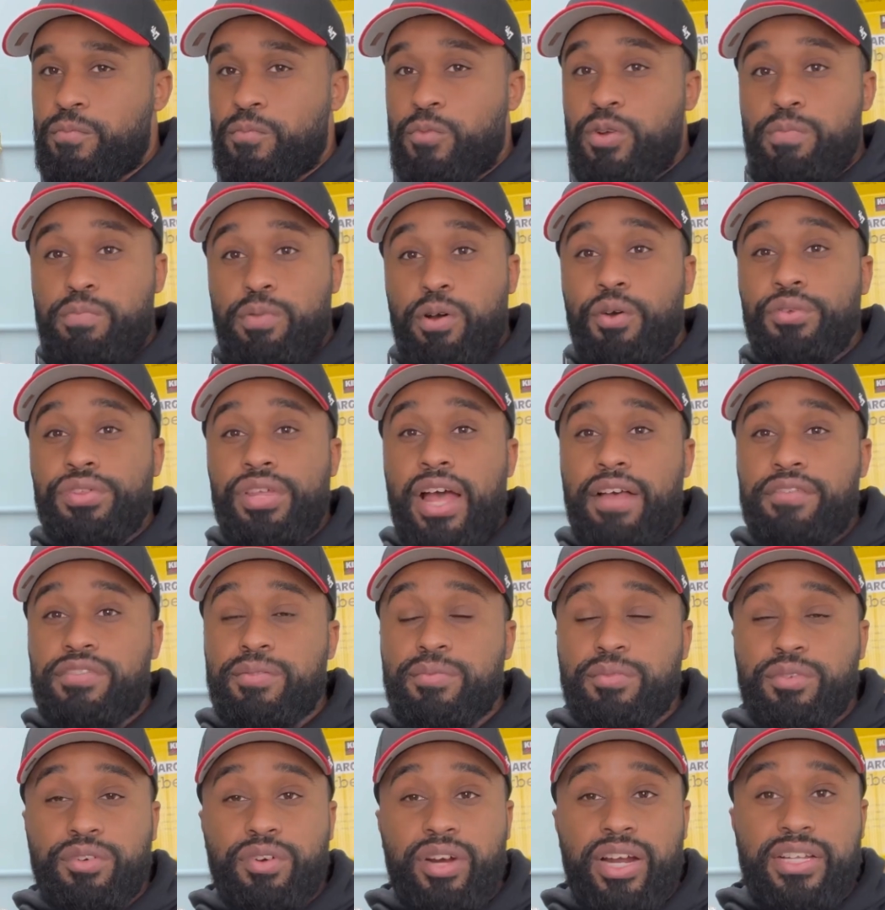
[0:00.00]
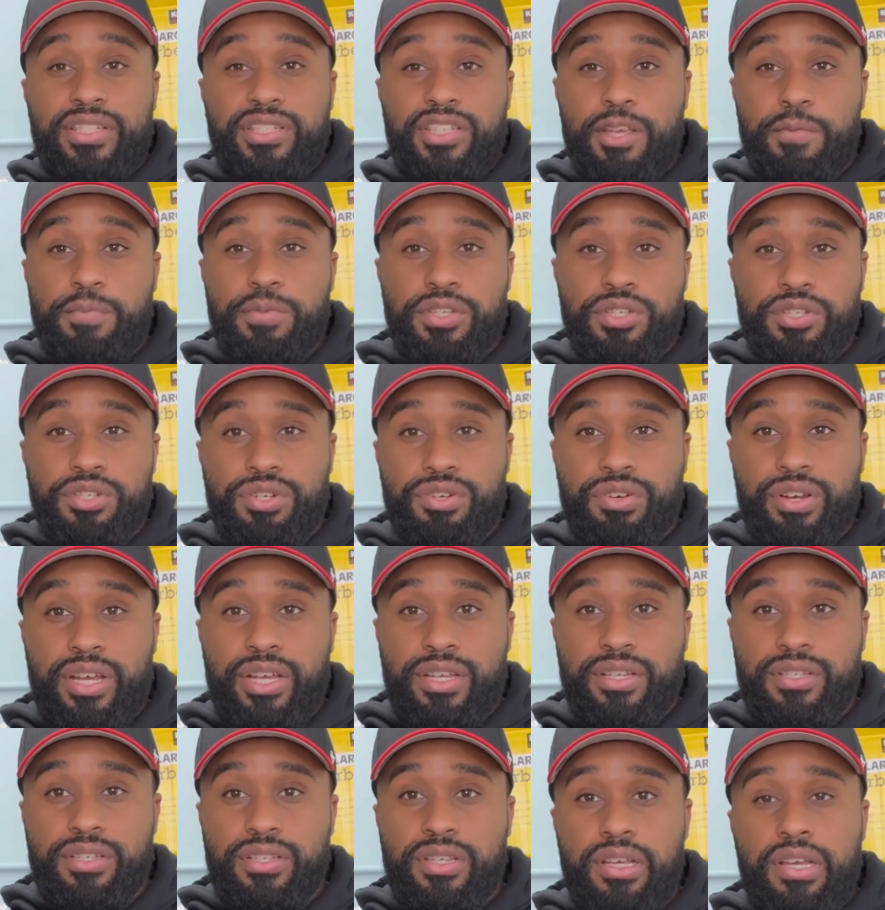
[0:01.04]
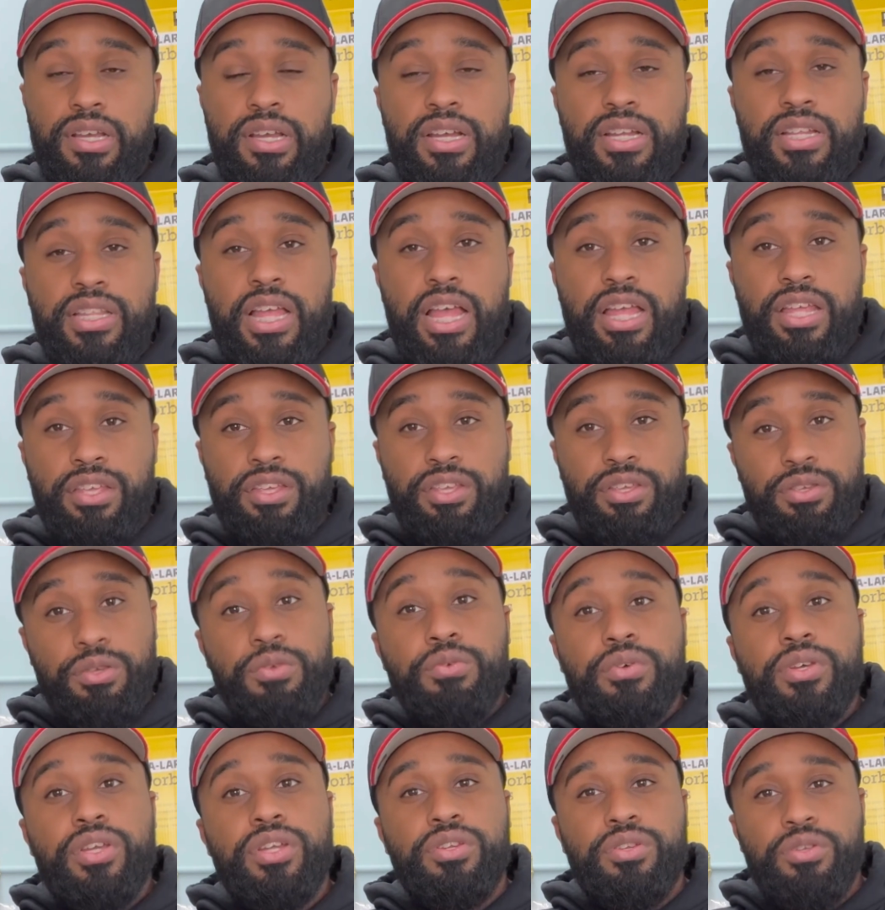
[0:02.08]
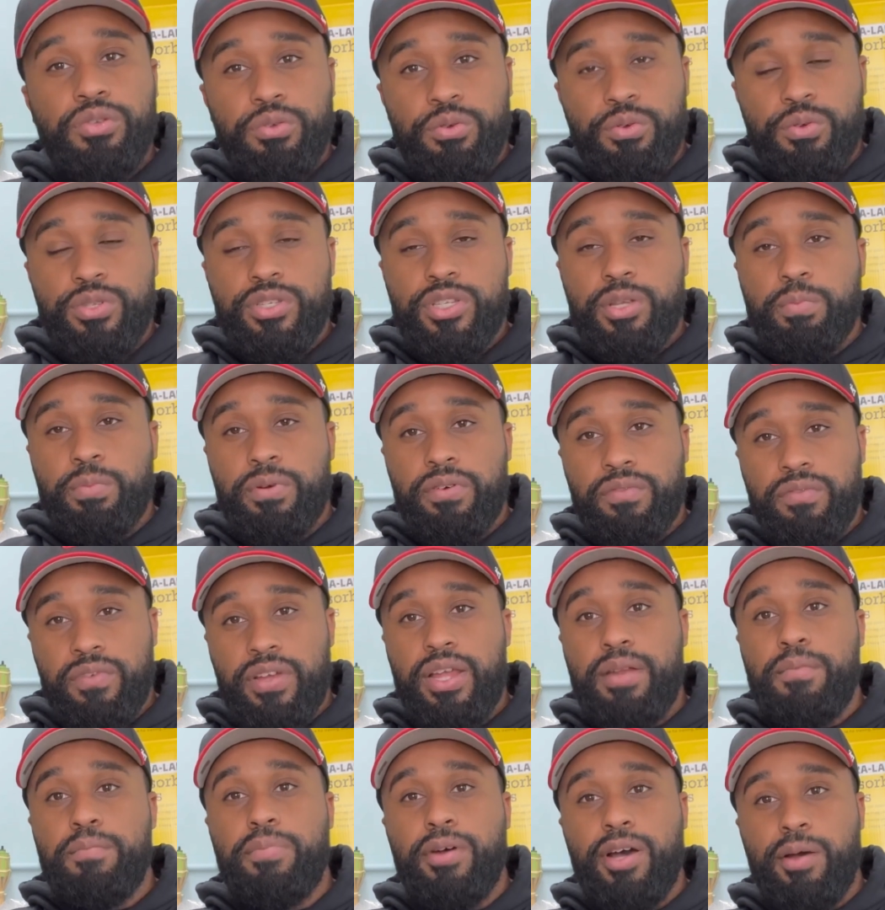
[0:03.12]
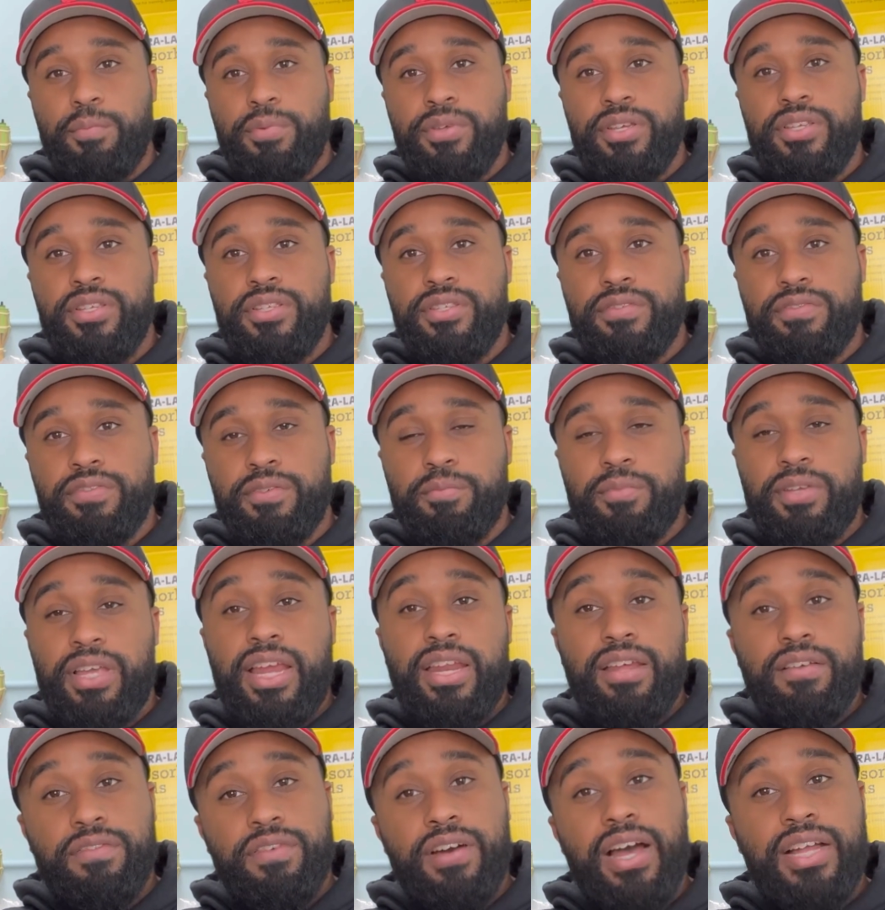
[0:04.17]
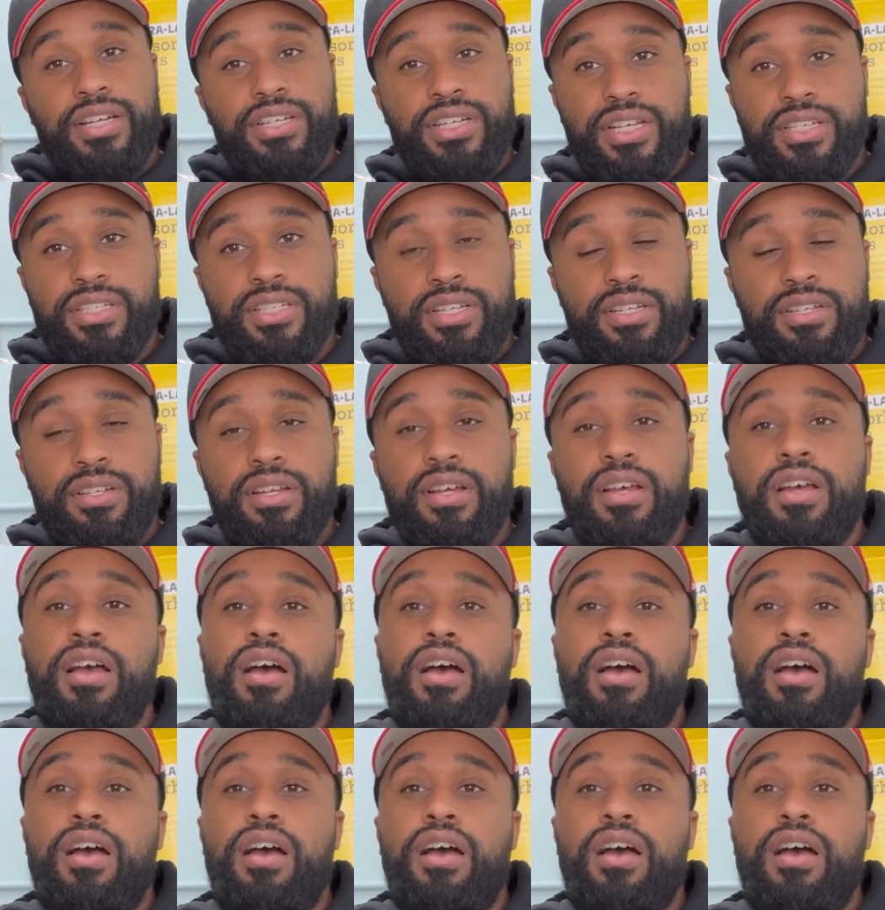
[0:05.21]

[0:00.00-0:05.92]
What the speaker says: we both have some great tips and tricks that you can use to prevent puppies from getting flat chested.